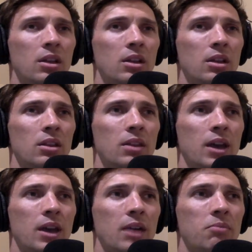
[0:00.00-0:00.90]

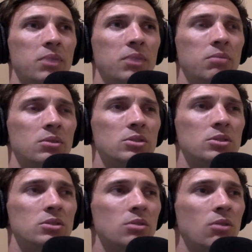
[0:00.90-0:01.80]
that people just
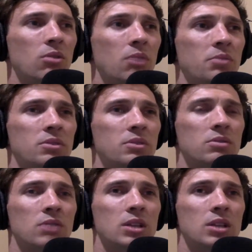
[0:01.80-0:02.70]
throw up these
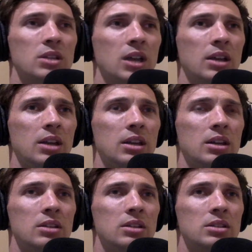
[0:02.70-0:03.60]
crazy
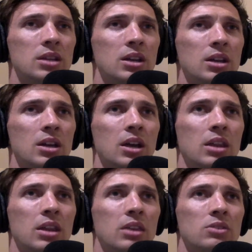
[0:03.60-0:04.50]
ideas and
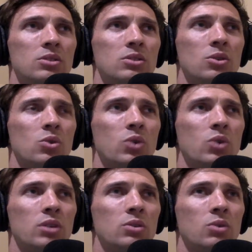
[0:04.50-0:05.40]
then they're so quick
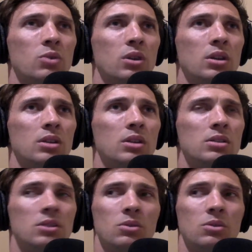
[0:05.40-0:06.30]
to want to
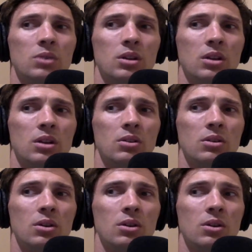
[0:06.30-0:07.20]
insult one another,
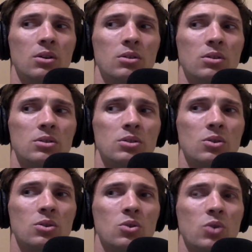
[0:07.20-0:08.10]
or they're so quick